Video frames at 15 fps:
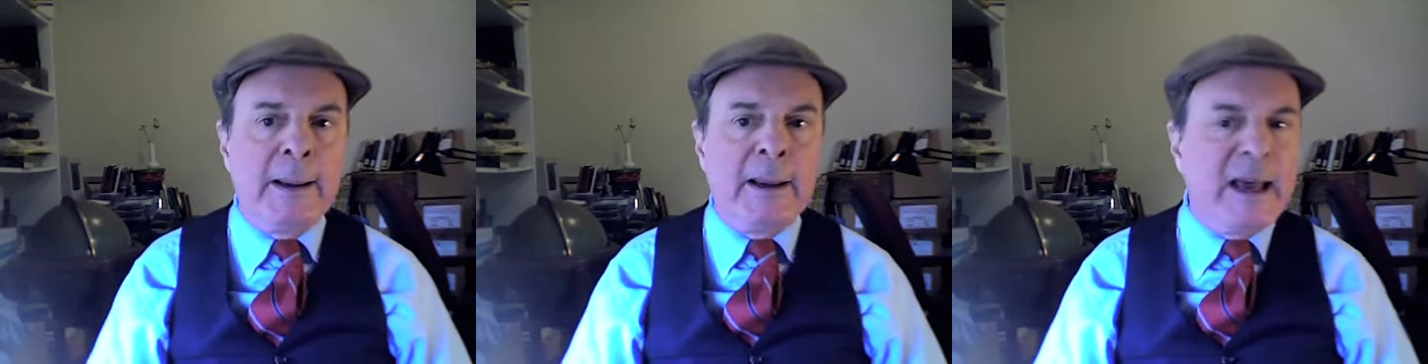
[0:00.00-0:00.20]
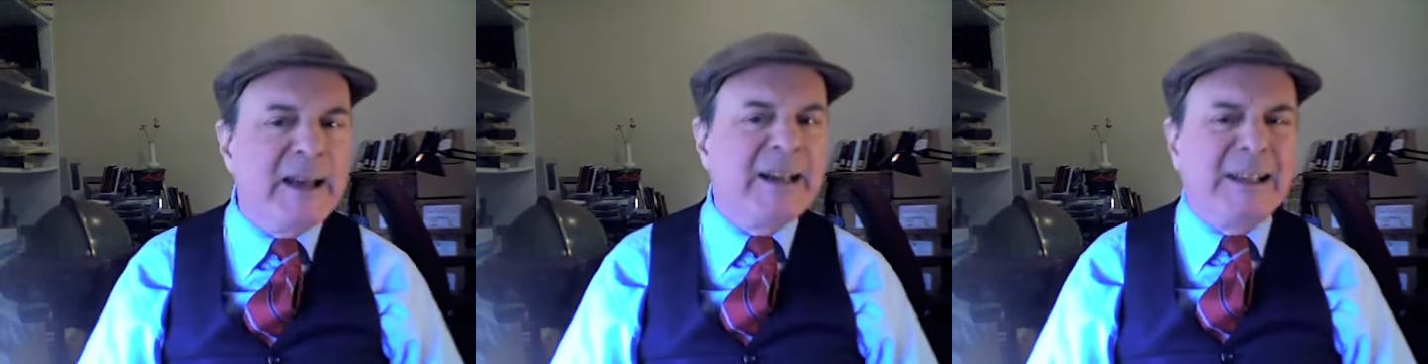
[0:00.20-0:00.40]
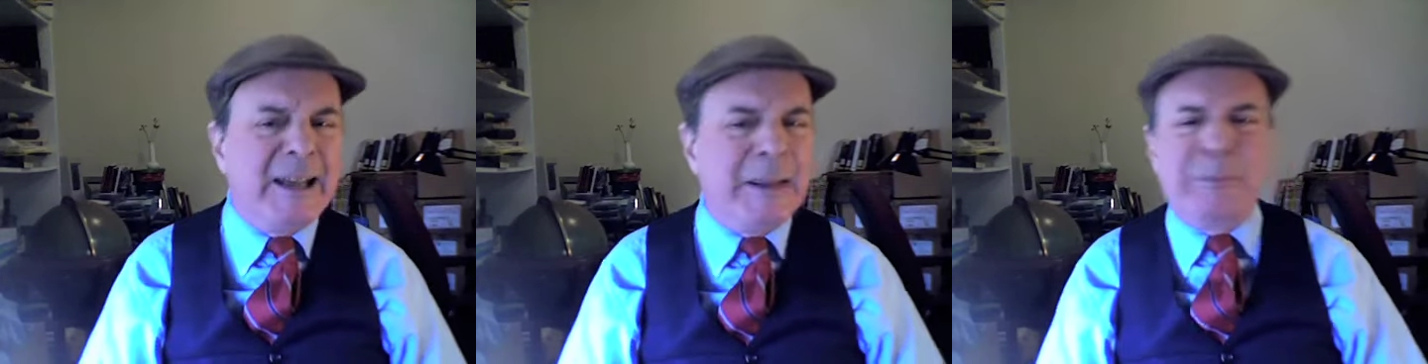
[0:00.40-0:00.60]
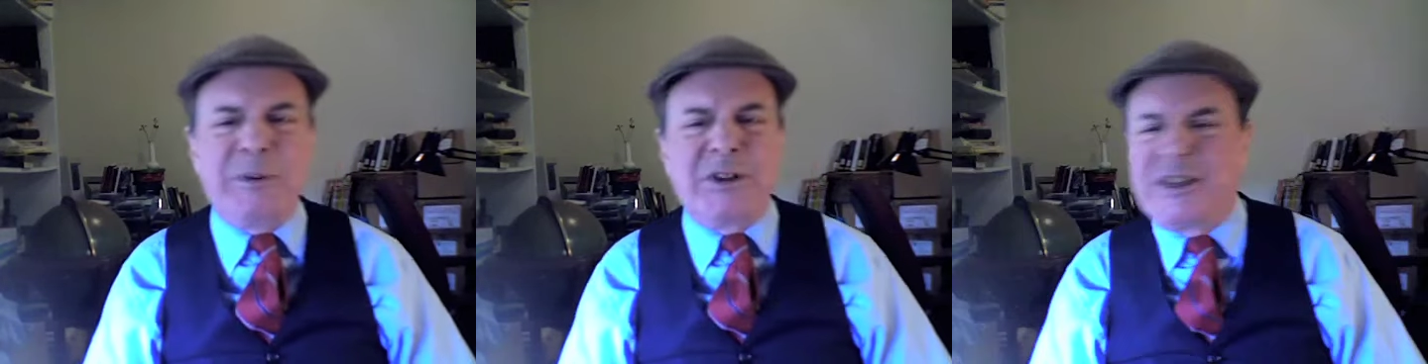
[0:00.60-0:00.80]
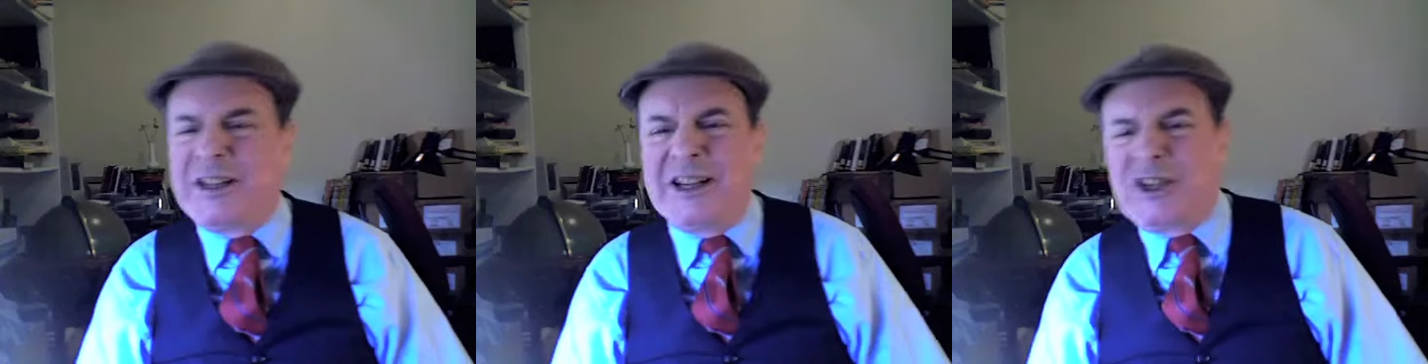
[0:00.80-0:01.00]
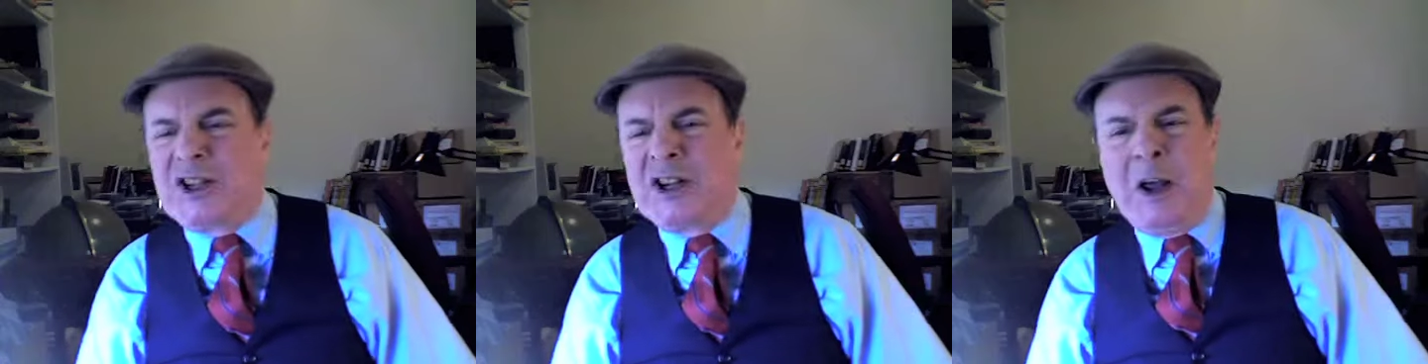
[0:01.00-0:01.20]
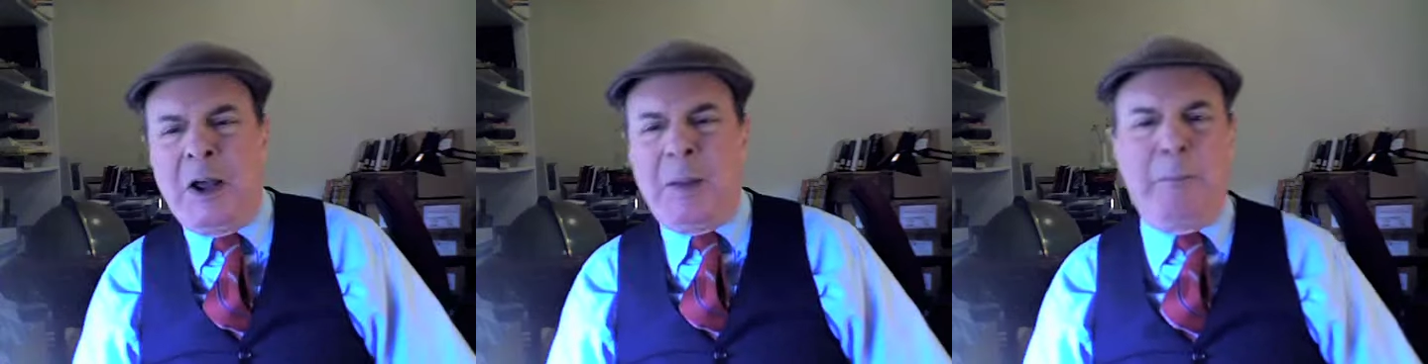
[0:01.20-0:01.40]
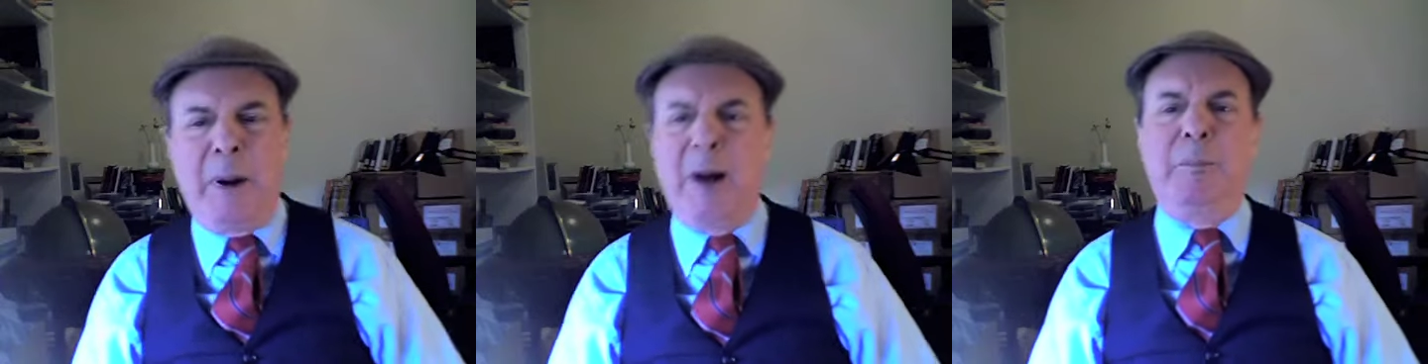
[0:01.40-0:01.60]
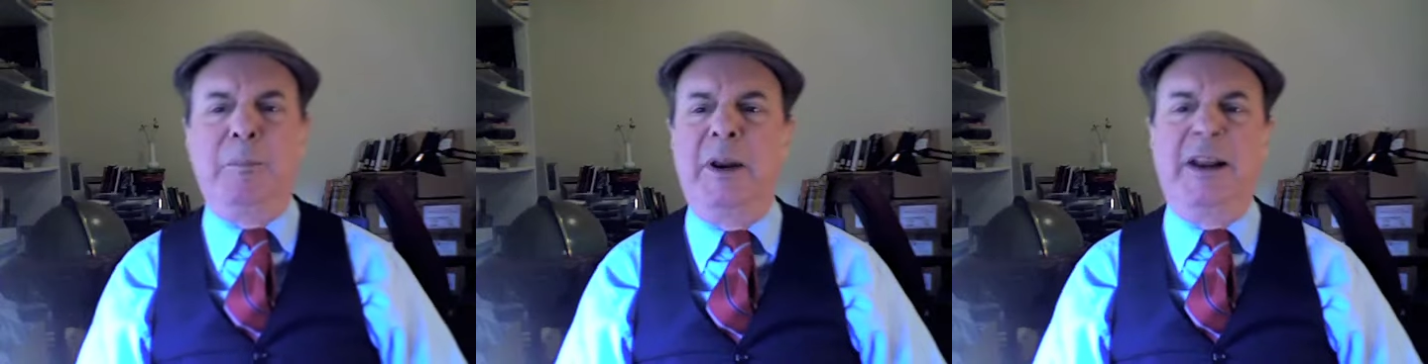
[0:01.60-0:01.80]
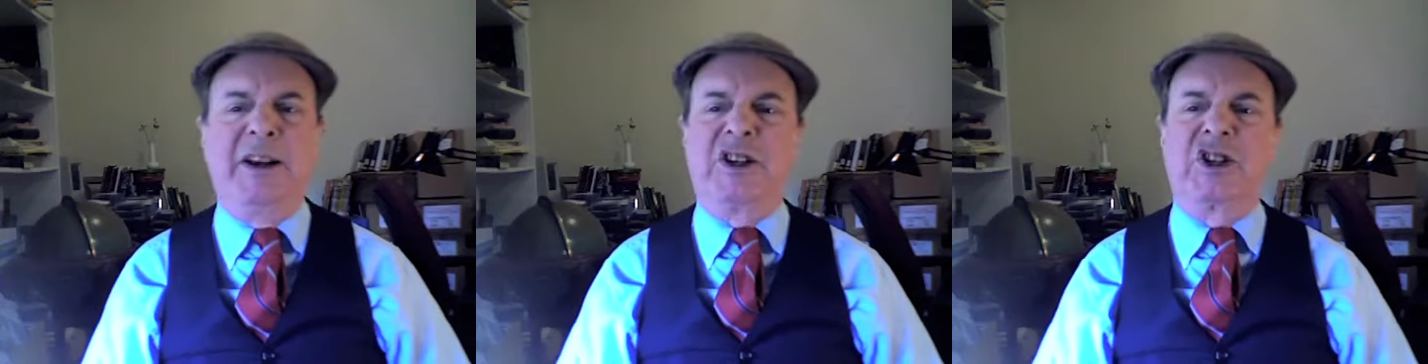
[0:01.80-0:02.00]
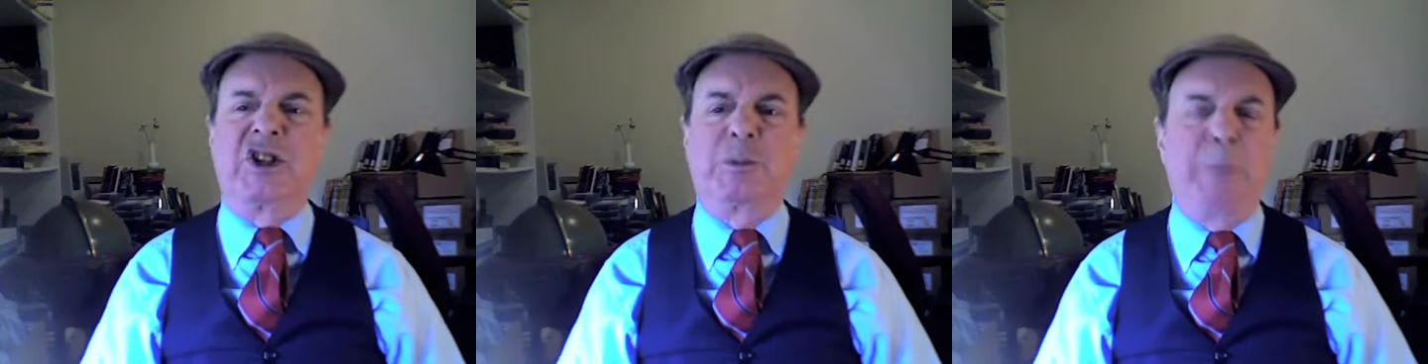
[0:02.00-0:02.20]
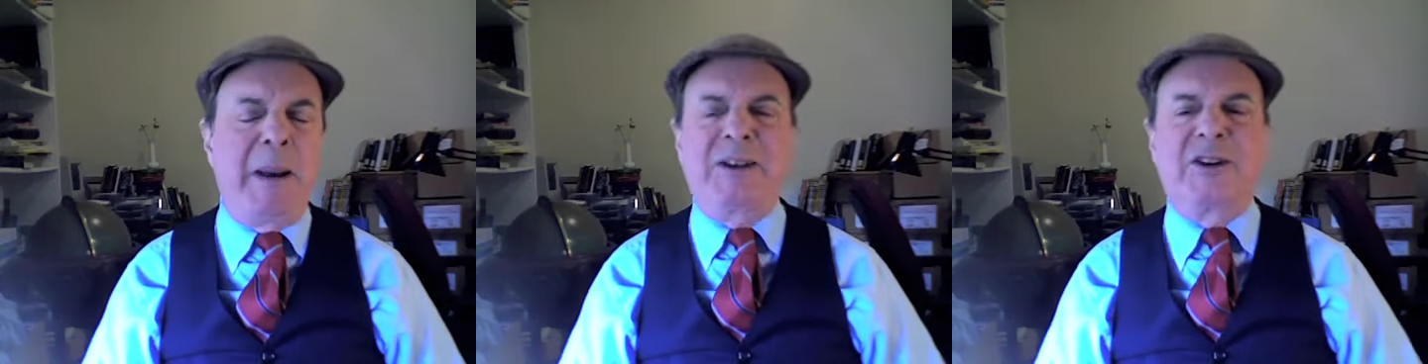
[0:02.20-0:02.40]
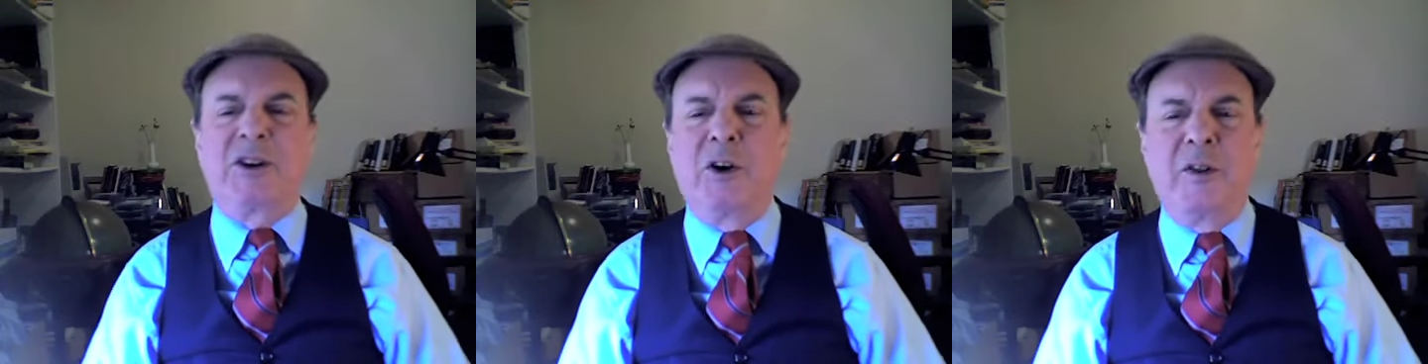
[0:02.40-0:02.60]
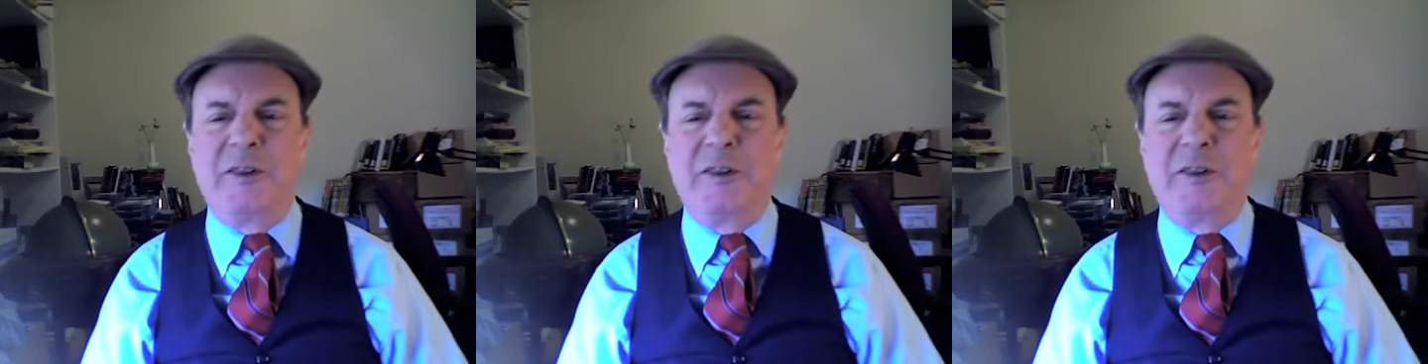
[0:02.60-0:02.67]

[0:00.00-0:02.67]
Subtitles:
had glimpsed this public spectacle,